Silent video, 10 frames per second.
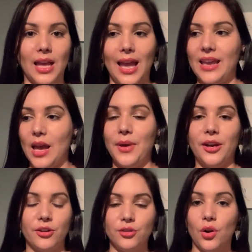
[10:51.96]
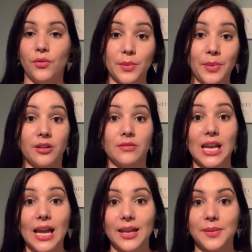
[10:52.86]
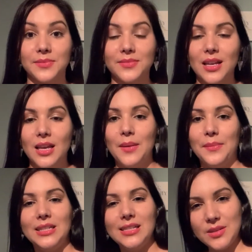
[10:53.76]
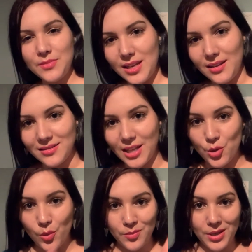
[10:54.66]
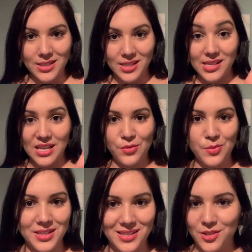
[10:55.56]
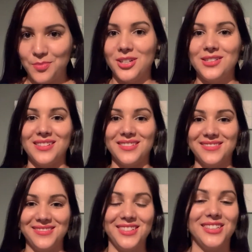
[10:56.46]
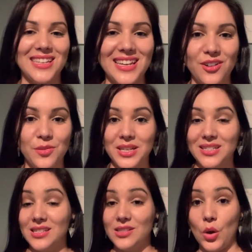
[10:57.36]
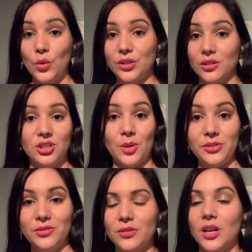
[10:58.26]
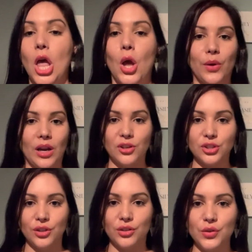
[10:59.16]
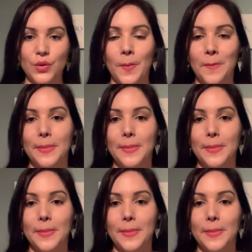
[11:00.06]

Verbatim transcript: and get better and grow over a period of time. But it doesn't mean that you won't be a successful business person, you see, or business owner, entrepreneur, whatever you're trying to do.